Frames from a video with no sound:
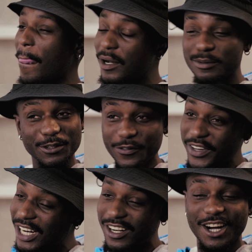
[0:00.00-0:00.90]
still
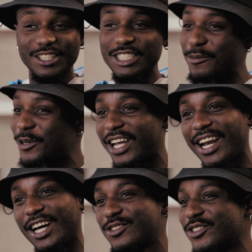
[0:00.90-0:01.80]
figuring out, I'm not gonna
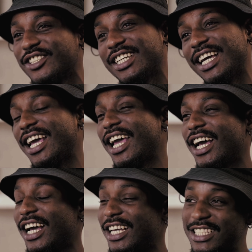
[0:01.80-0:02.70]
lie to you.
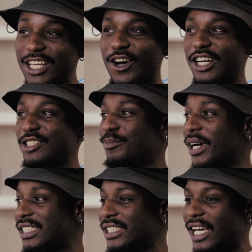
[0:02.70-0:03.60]
It's a lot,
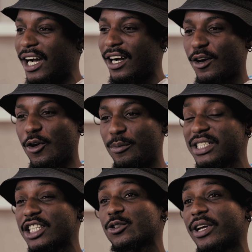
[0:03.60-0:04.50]
but yeah, homies
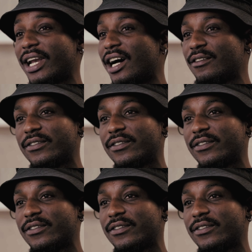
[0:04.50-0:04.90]
are showing love,